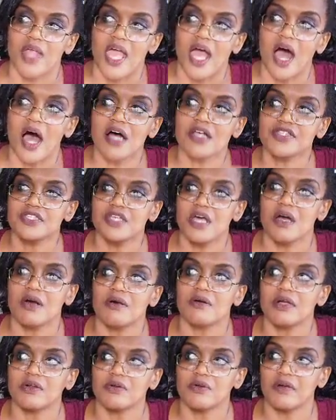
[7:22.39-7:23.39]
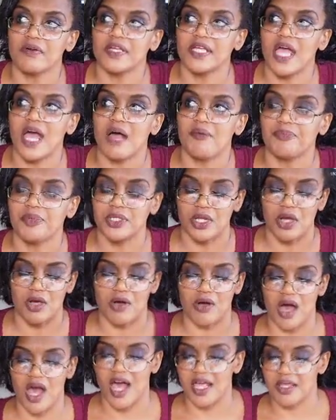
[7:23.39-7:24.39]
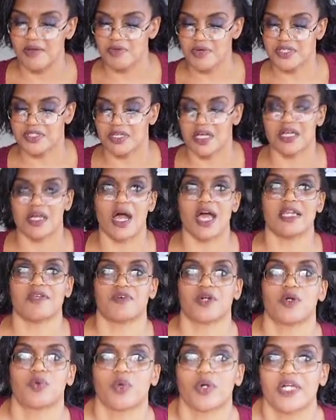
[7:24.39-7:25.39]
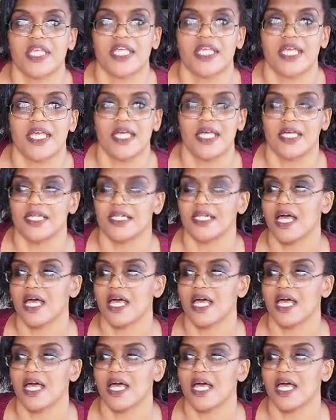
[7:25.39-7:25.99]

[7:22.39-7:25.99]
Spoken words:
Also, growing up, you know, I was kind of a quirky kid.